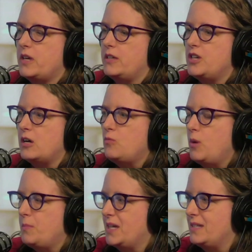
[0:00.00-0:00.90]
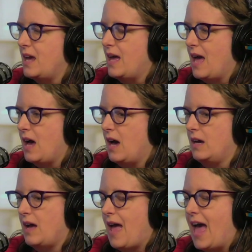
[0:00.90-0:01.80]
young women
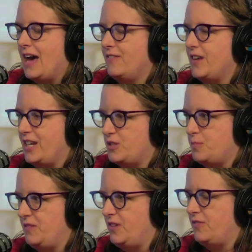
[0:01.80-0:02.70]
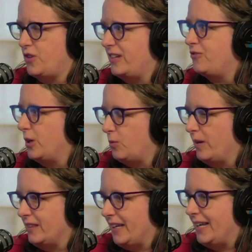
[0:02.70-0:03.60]
have HPV very
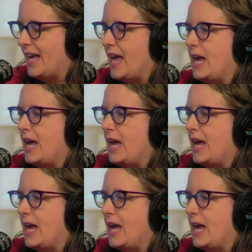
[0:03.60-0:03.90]
frequently,